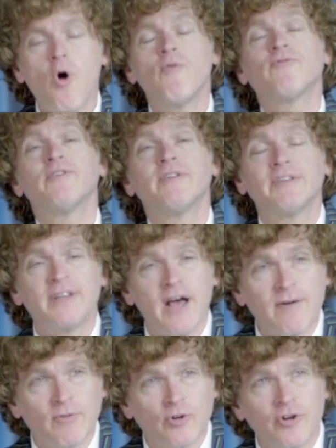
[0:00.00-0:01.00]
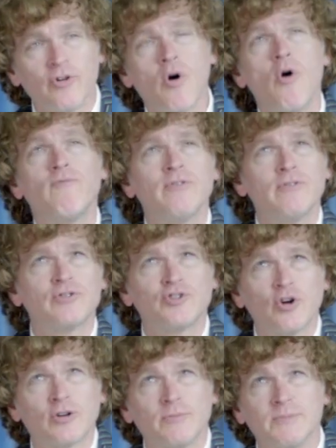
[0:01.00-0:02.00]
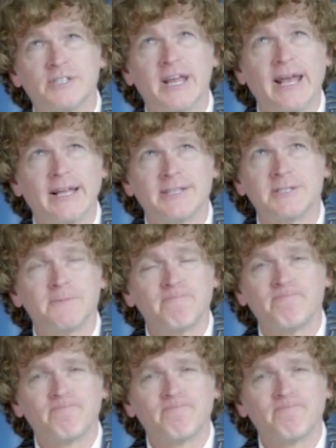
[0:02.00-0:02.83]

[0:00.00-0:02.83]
over the devil you're over the circumstance